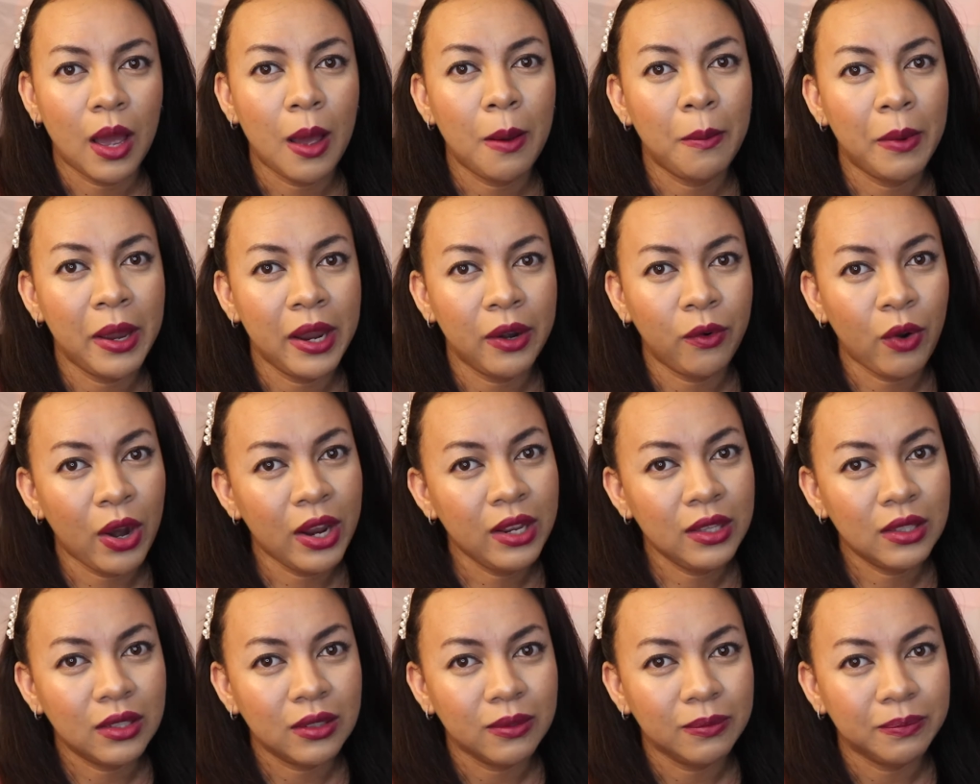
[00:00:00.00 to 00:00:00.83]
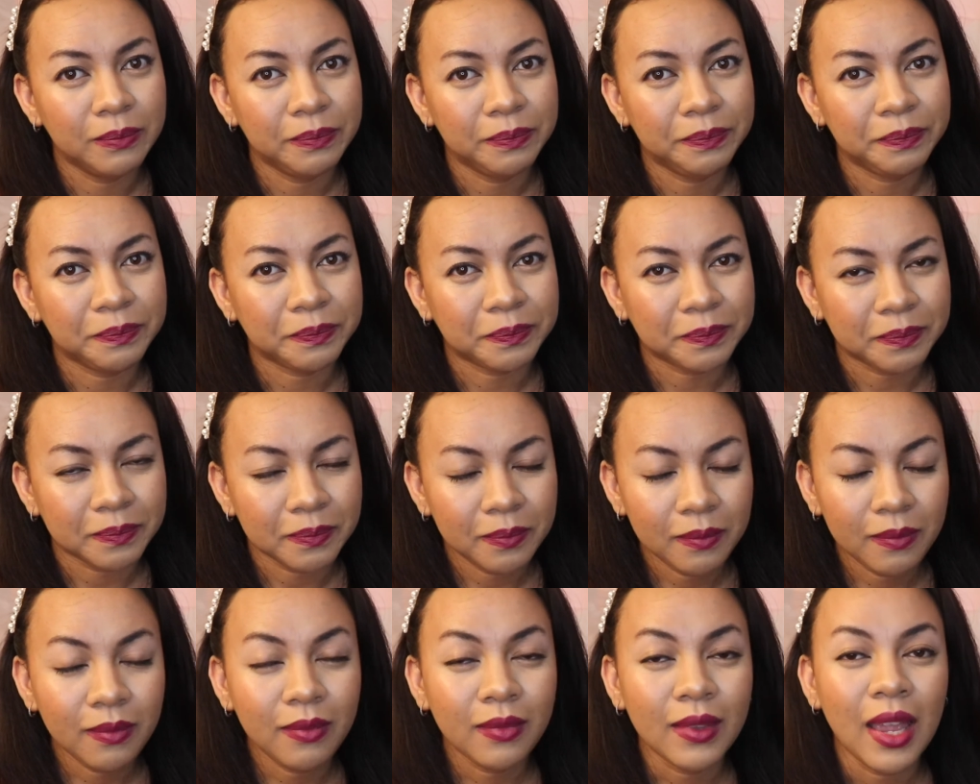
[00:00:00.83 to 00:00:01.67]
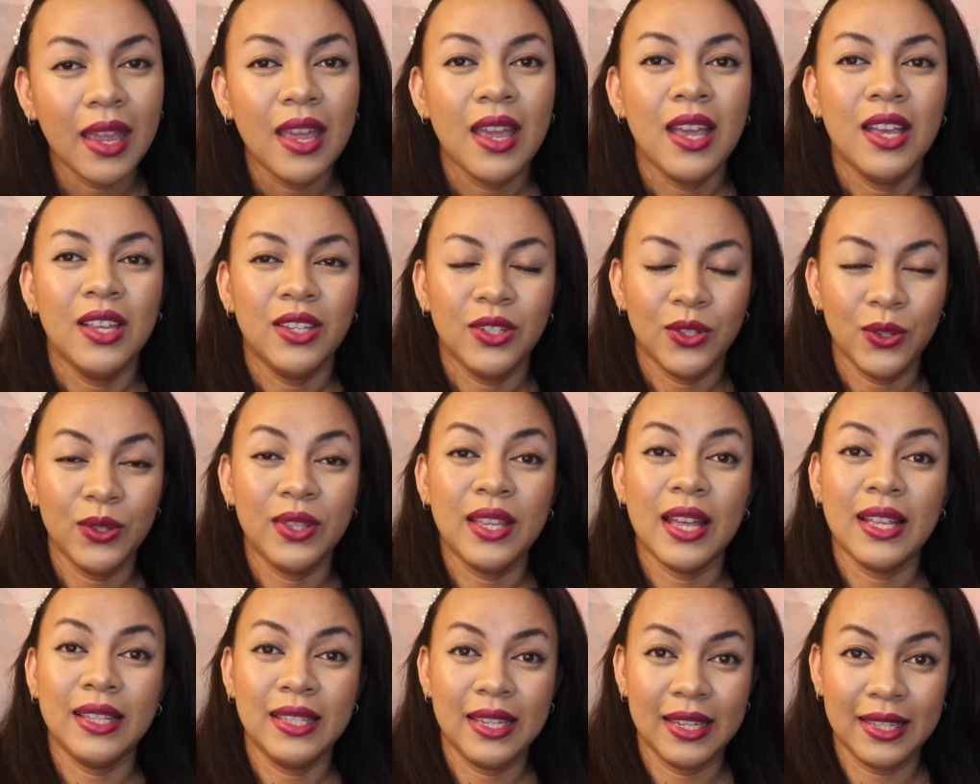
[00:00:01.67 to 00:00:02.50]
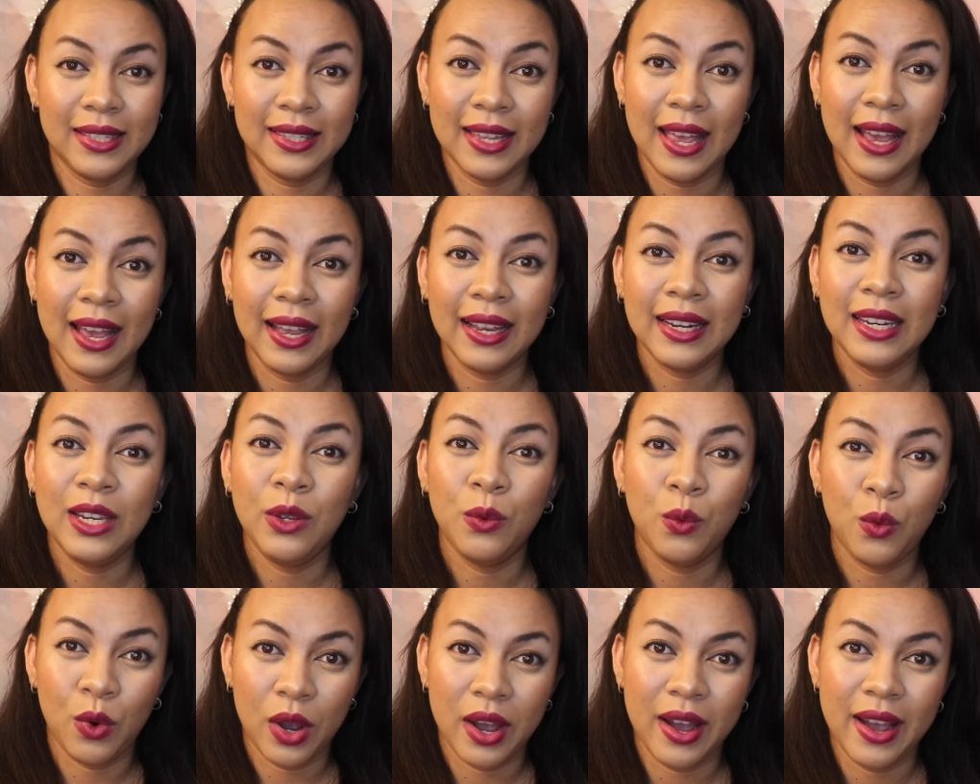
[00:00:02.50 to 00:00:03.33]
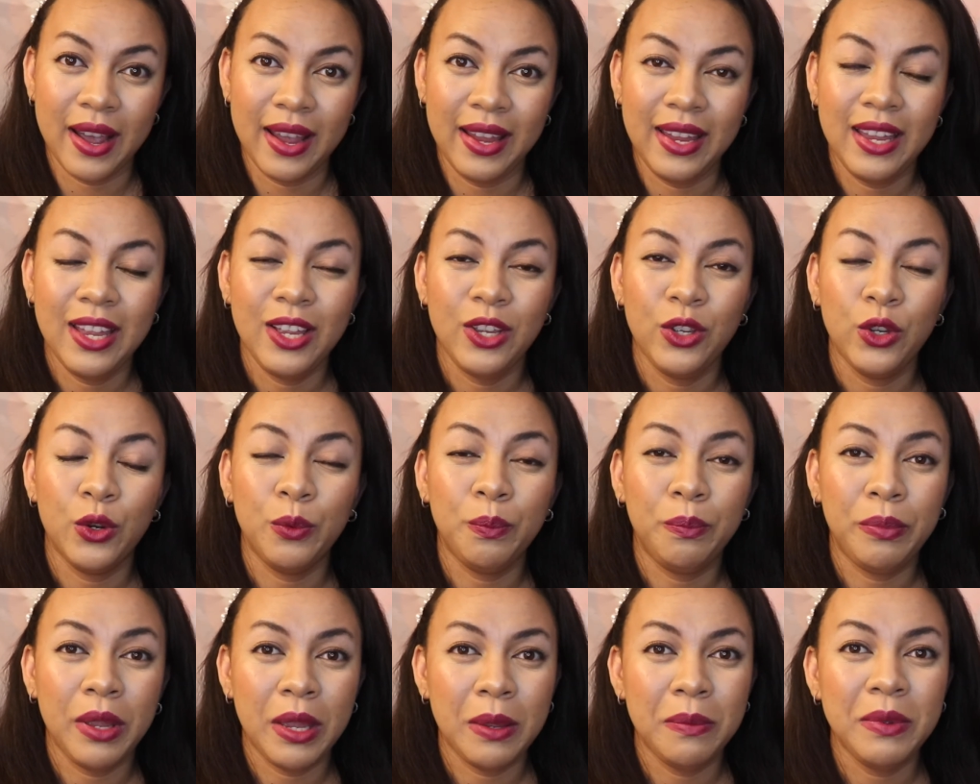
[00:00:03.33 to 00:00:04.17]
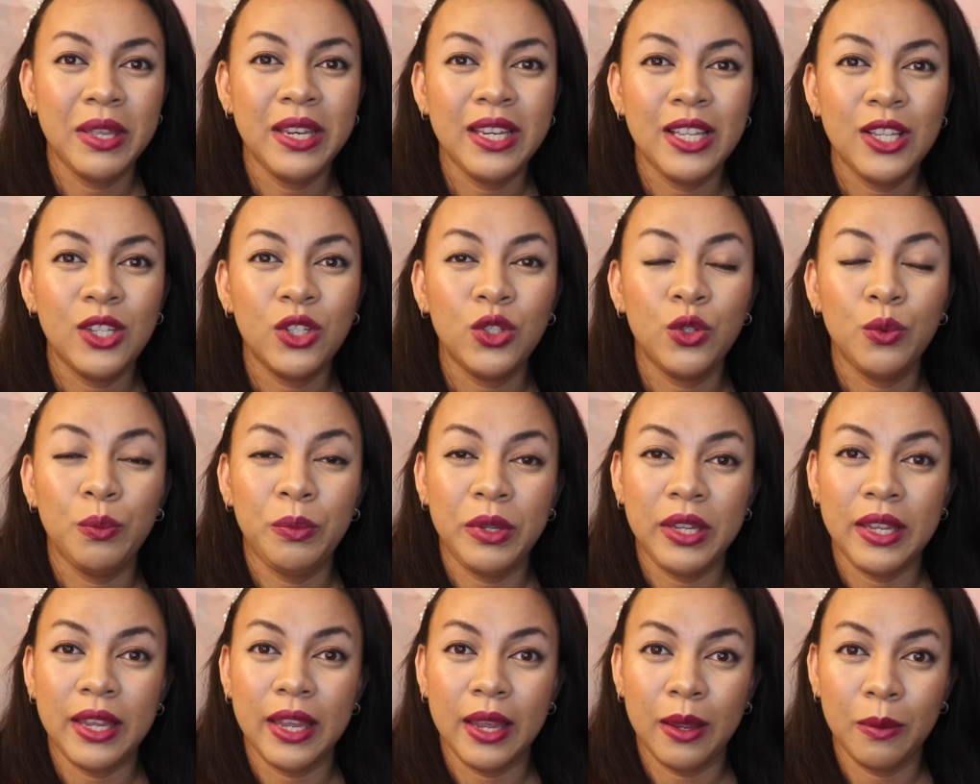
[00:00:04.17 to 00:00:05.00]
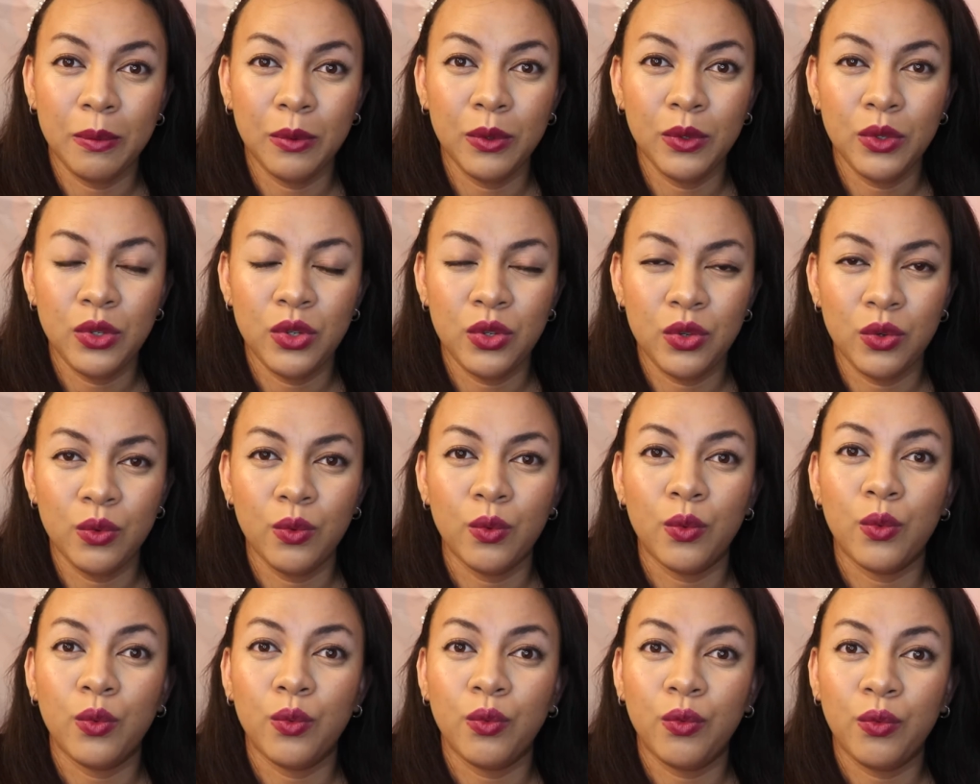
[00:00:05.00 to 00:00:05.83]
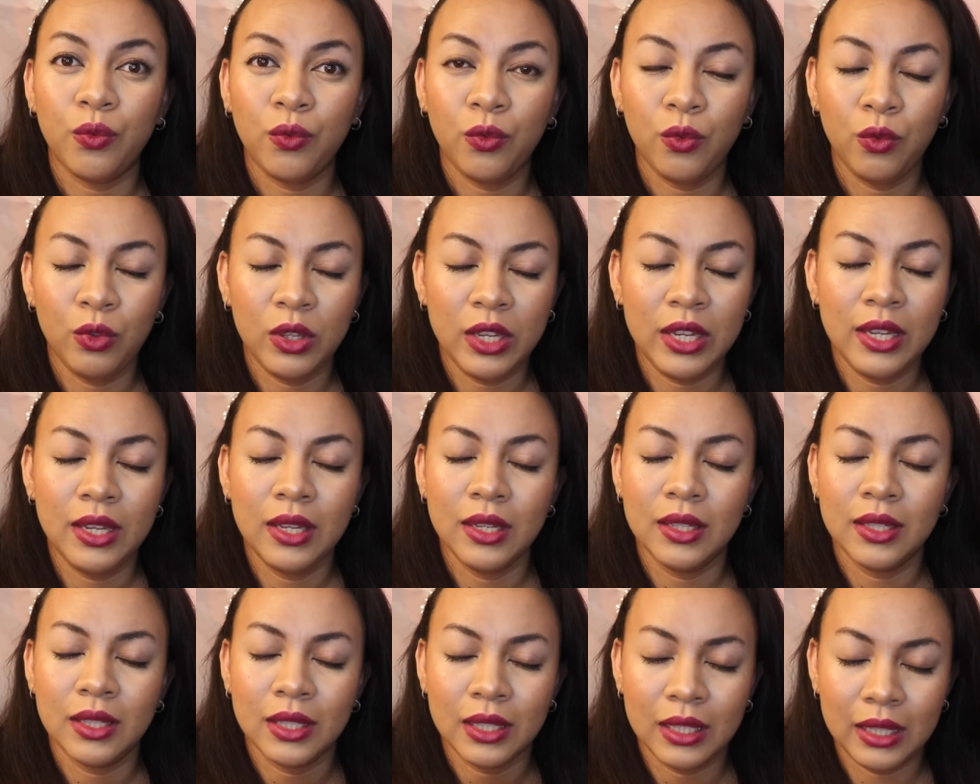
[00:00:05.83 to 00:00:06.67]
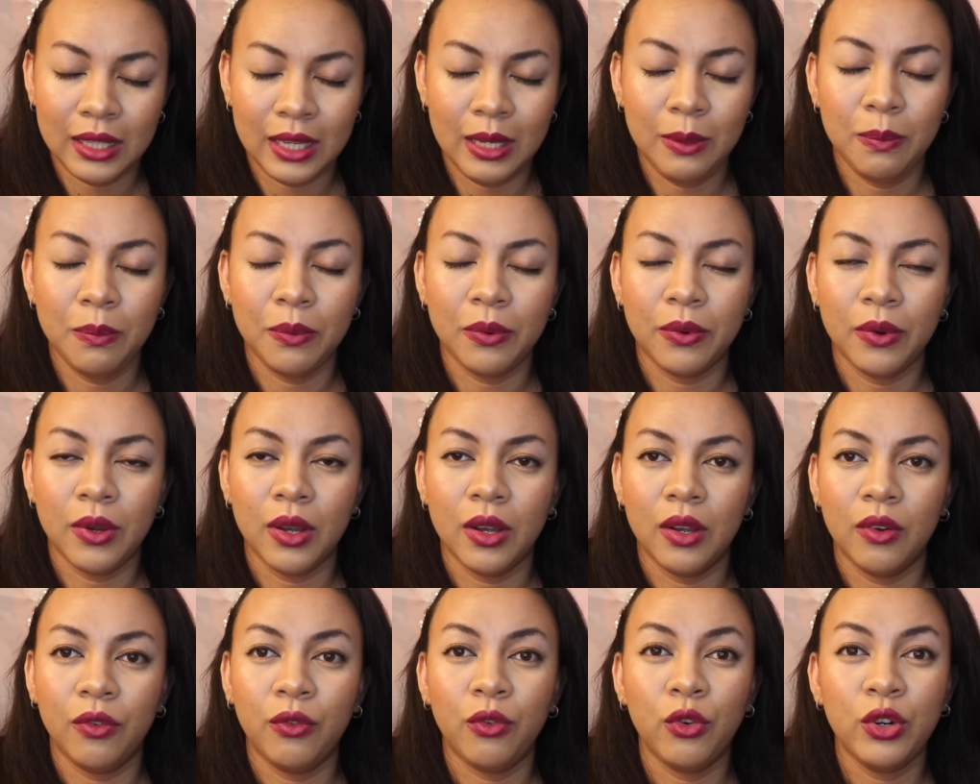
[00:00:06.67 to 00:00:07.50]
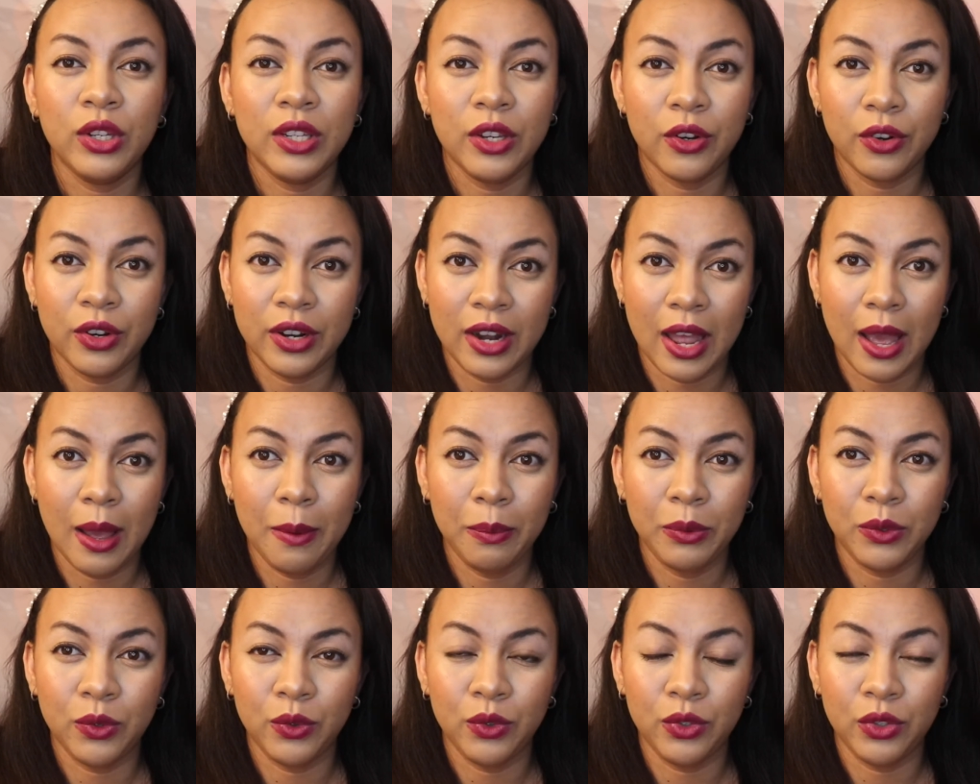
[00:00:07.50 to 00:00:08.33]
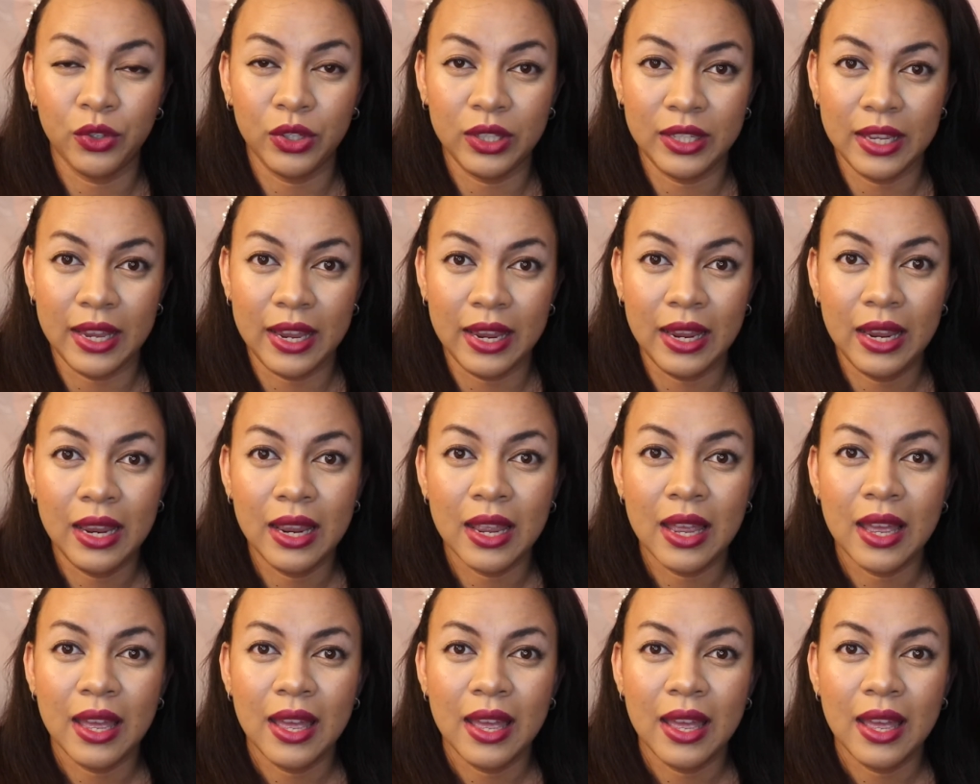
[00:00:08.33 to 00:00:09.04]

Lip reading: Am I right? So that's exactly why your baby needs to be able to fully sleep for their nap during the day